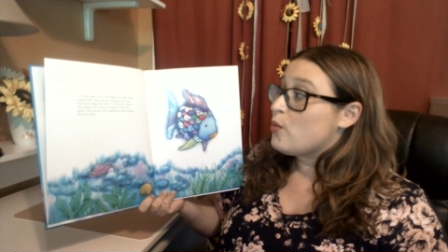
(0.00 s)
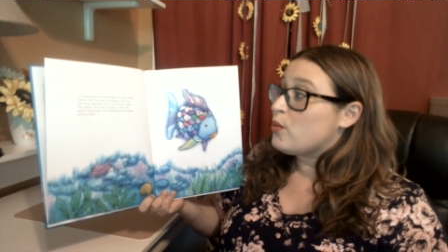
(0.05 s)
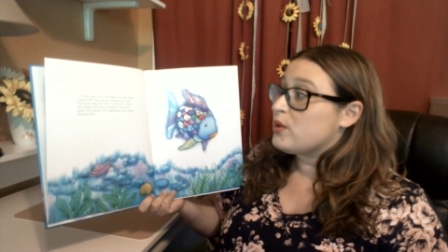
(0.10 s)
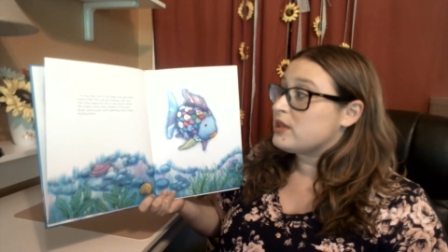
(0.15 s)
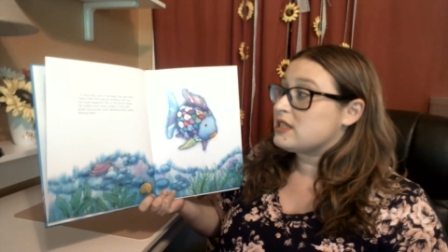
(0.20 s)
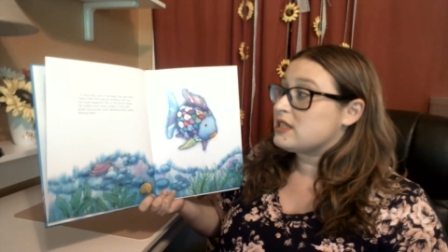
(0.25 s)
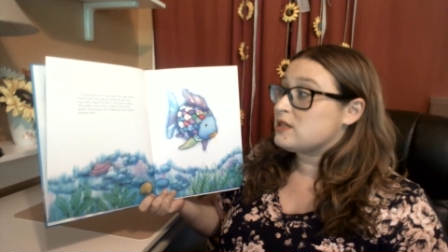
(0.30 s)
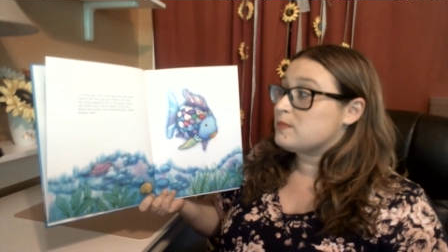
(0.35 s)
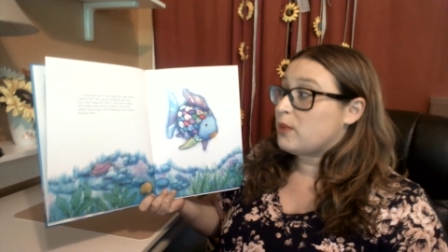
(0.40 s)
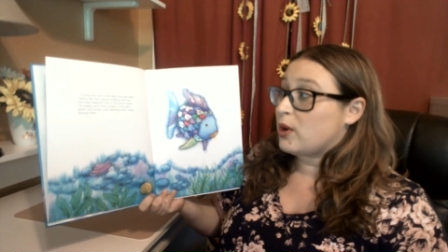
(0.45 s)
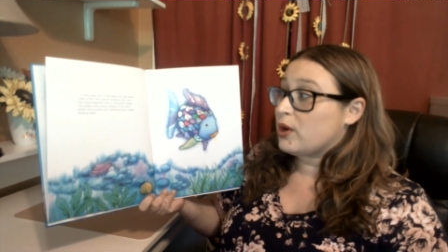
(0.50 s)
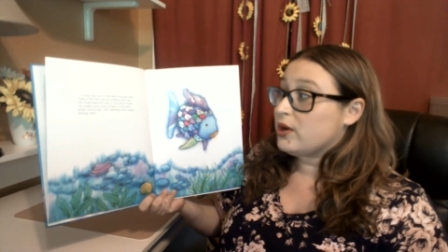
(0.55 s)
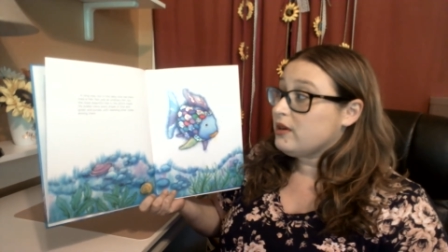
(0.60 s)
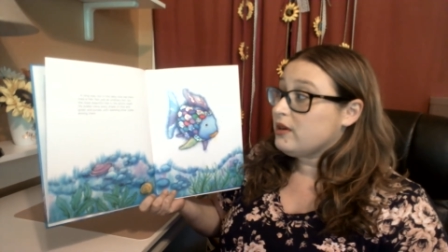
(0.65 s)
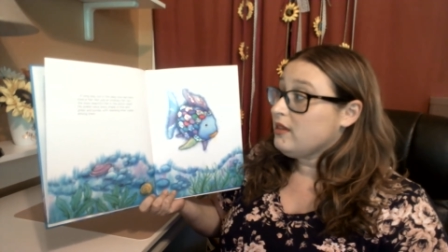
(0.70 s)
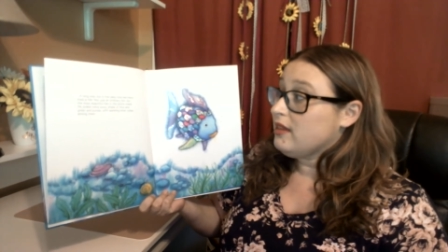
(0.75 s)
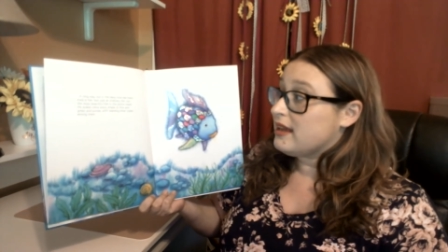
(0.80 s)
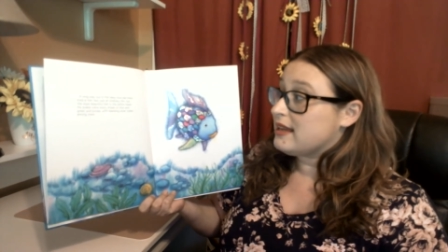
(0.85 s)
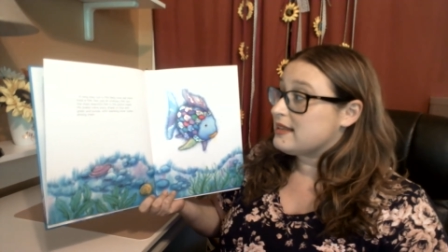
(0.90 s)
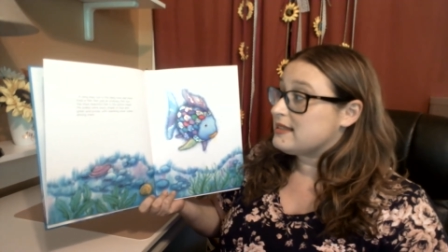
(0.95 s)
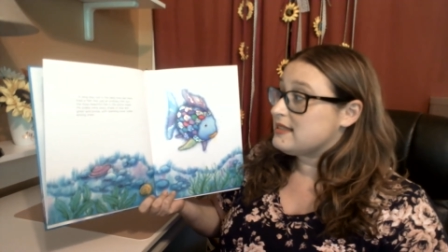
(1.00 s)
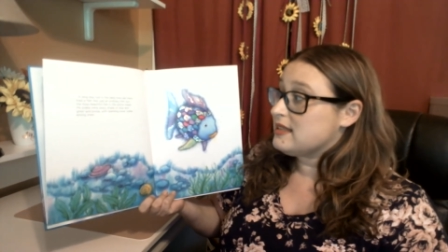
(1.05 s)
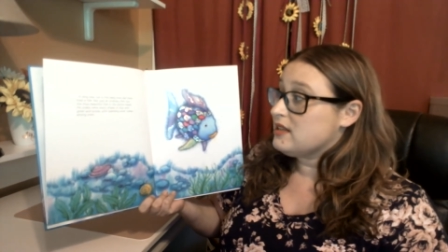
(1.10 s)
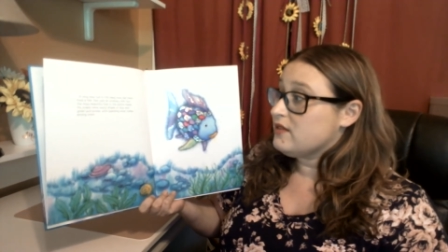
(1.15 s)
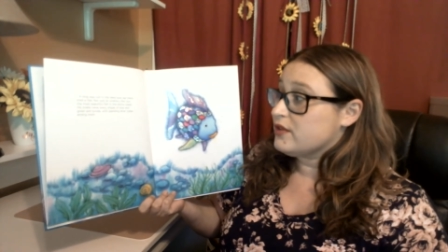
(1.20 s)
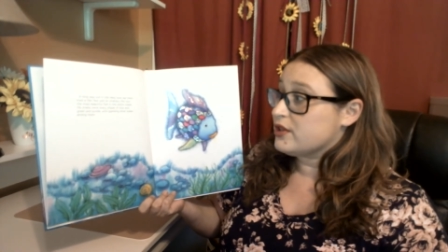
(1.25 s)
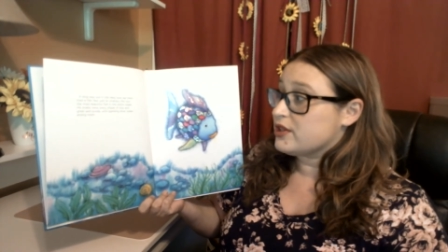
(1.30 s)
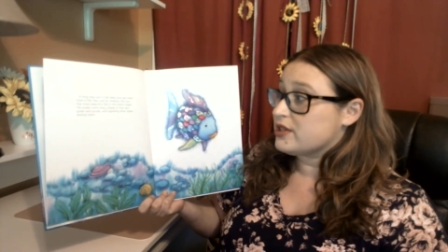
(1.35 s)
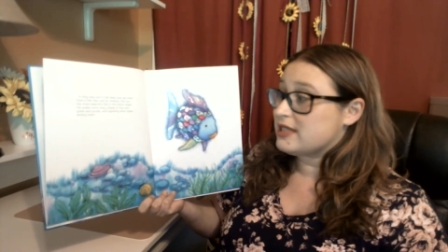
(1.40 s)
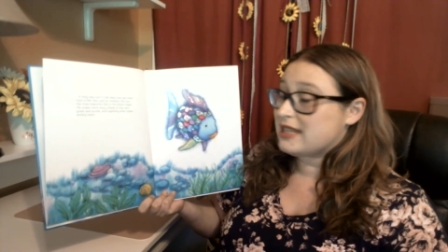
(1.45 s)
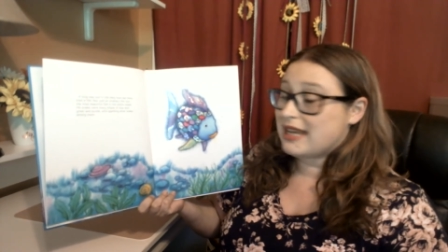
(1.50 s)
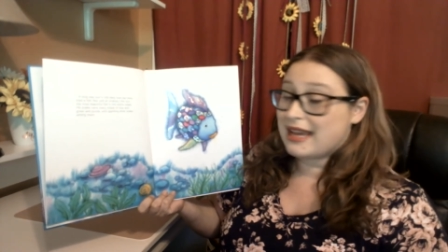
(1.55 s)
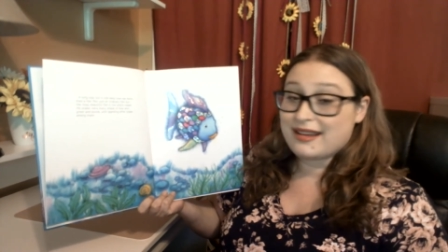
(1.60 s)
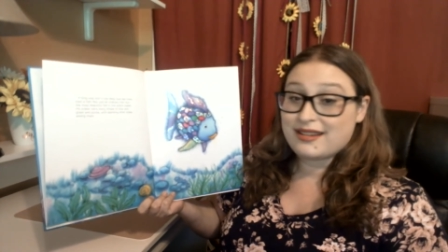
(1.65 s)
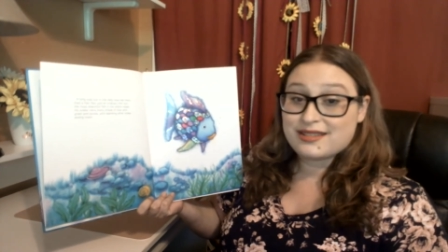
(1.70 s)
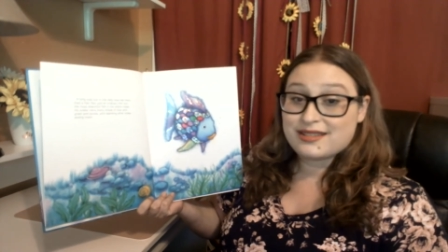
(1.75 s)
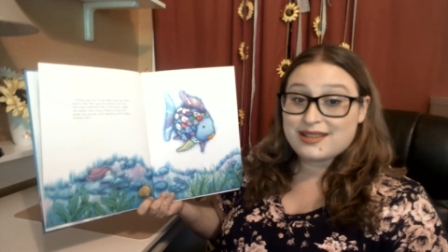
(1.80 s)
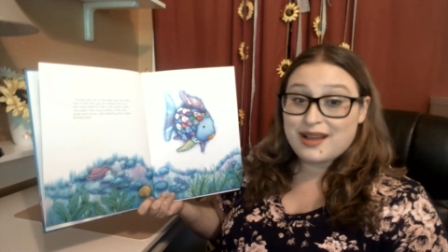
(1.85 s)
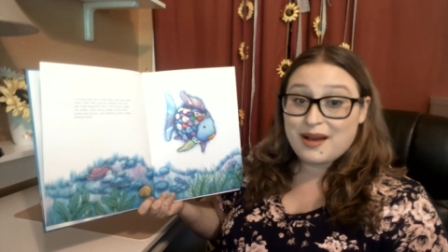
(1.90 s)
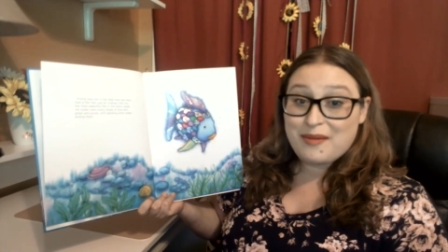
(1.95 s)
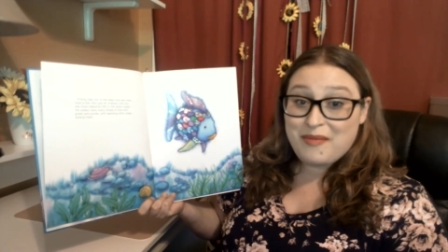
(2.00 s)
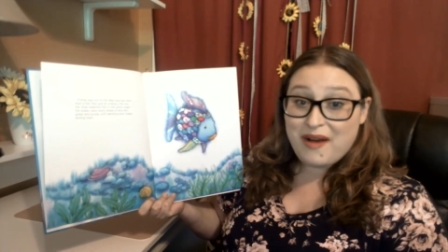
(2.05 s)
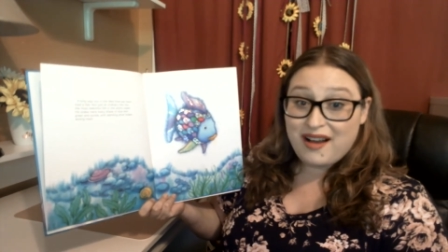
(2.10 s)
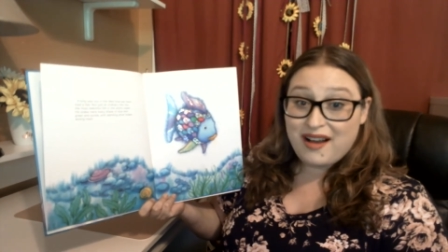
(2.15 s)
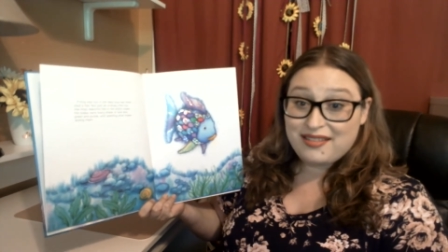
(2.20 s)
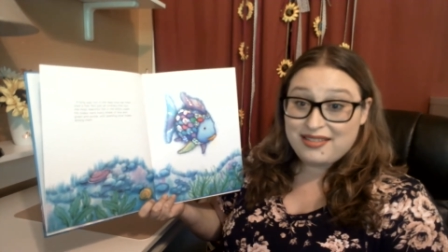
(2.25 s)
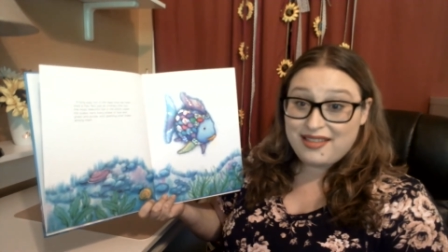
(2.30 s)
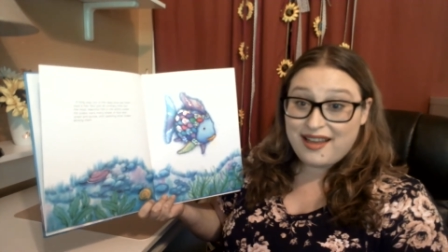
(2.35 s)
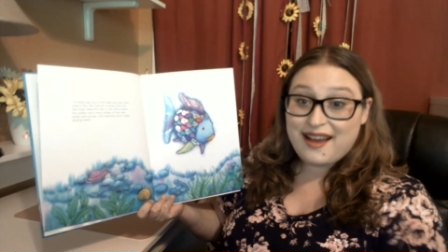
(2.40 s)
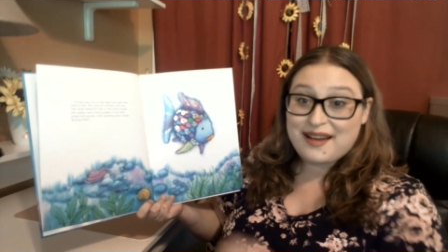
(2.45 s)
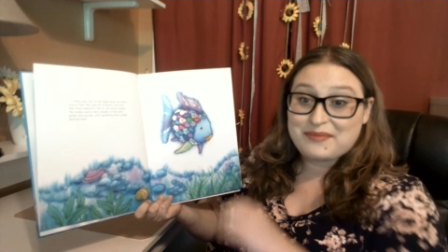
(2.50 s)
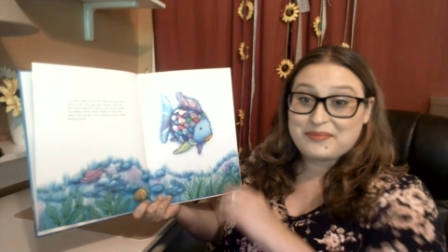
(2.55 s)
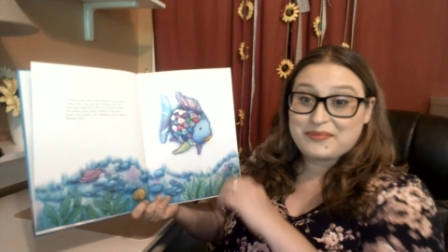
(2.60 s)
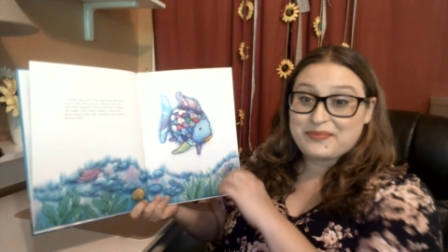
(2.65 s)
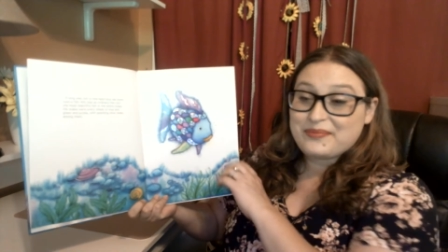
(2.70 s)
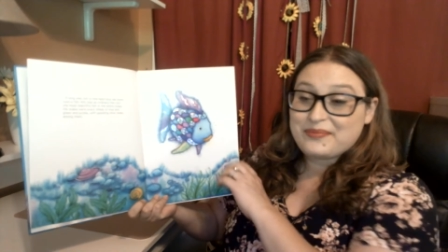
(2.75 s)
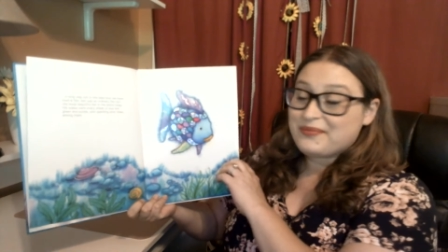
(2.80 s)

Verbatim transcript: with sparkling silver scales among them.